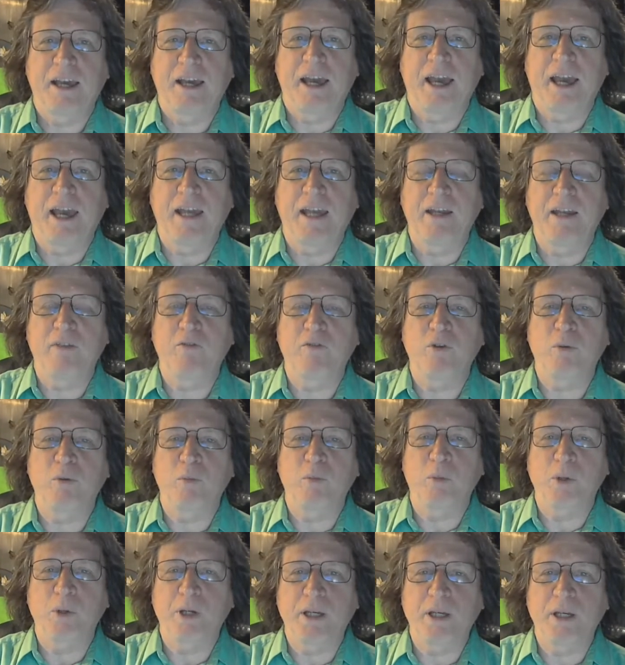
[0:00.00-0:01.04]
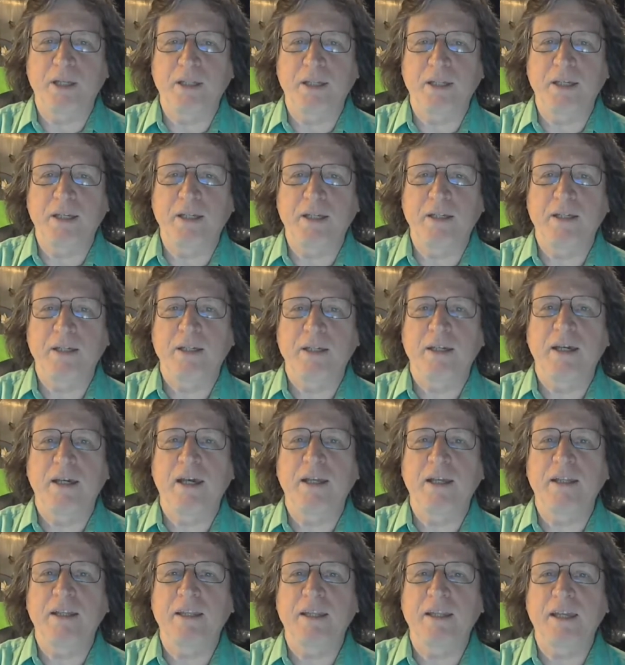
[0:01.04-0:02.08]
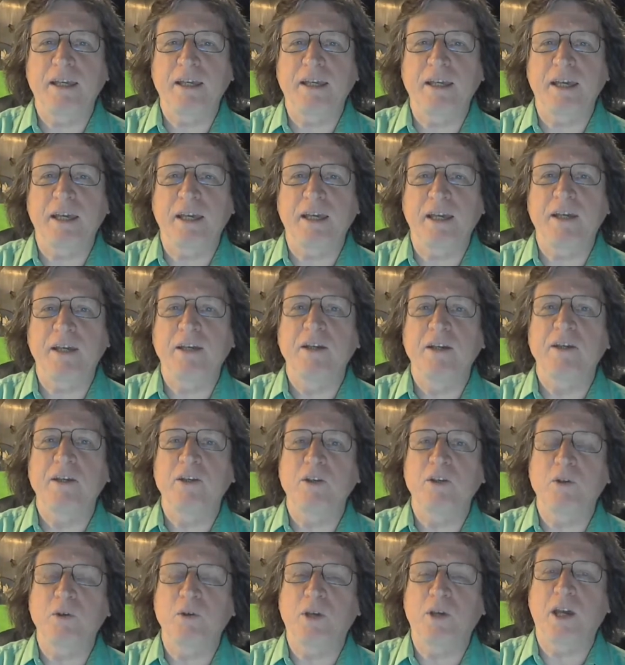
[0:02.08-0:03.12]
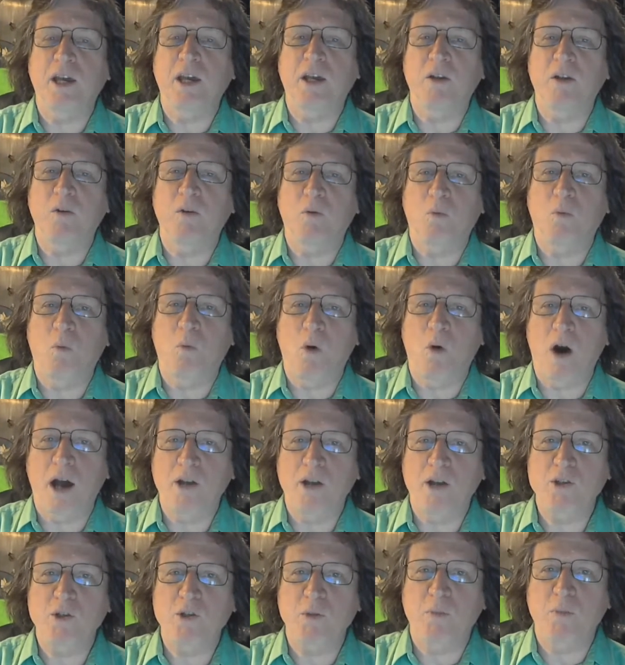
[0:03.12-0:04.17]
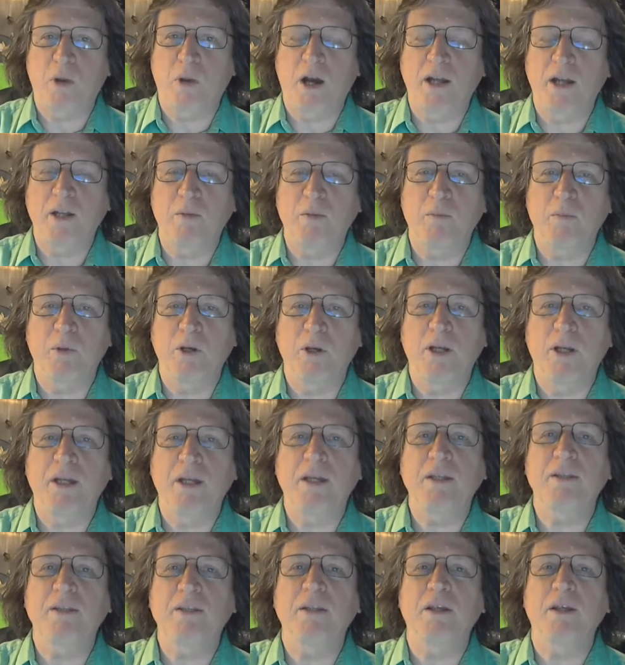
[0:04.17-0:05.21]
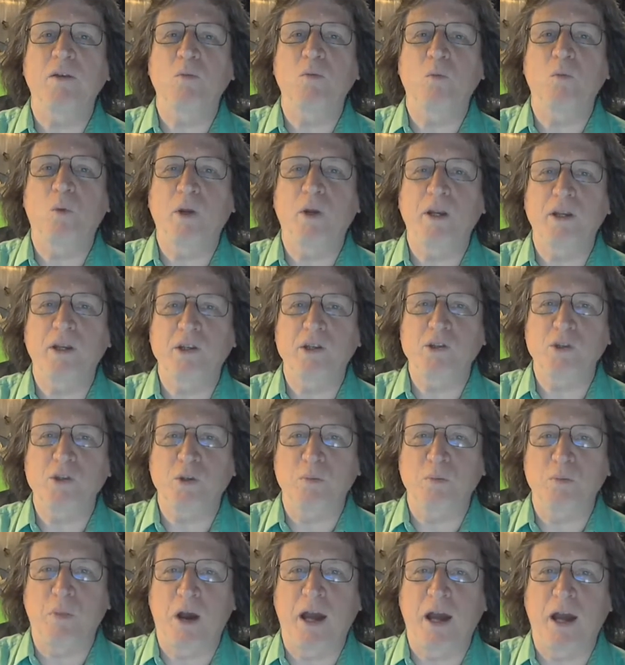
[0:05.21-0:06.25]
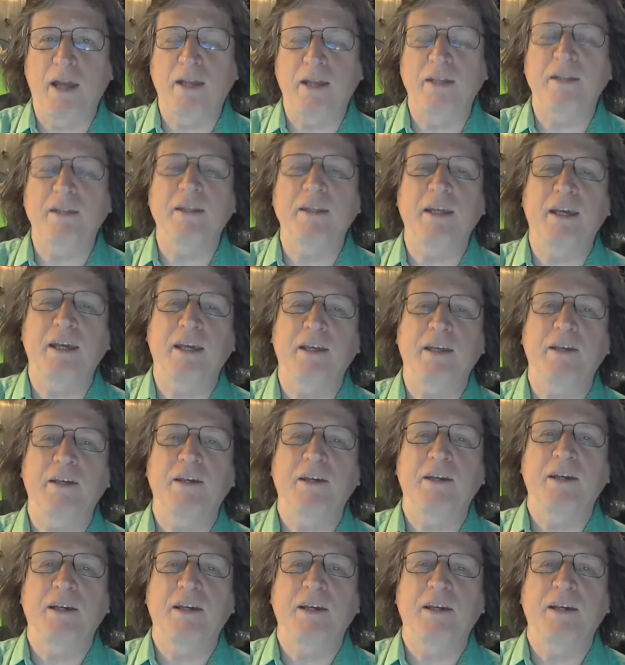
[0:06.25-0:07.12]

And if you're breathing and thinking, you can watch your body breathe and witness your mind think.